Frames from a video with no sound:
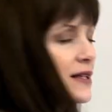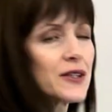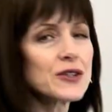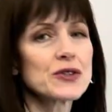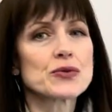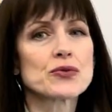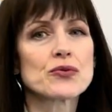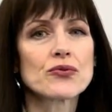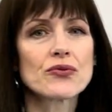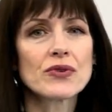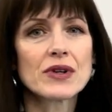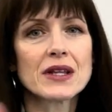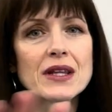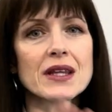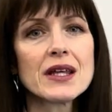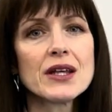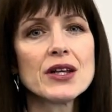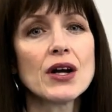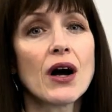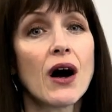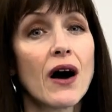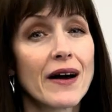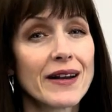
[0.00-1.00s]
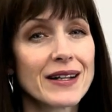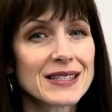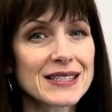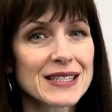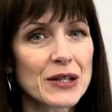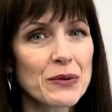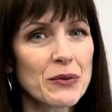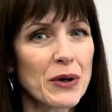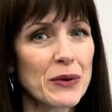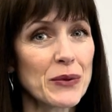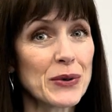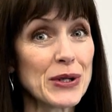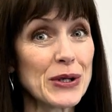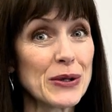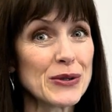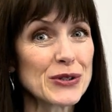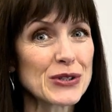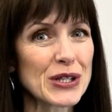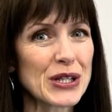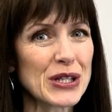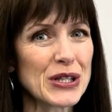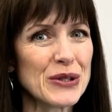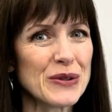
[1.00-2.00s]
is really honestly what we
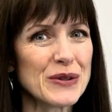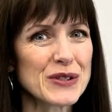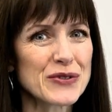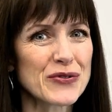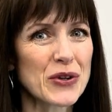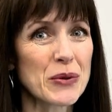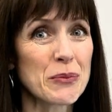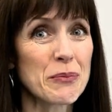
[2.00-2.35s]
usually use for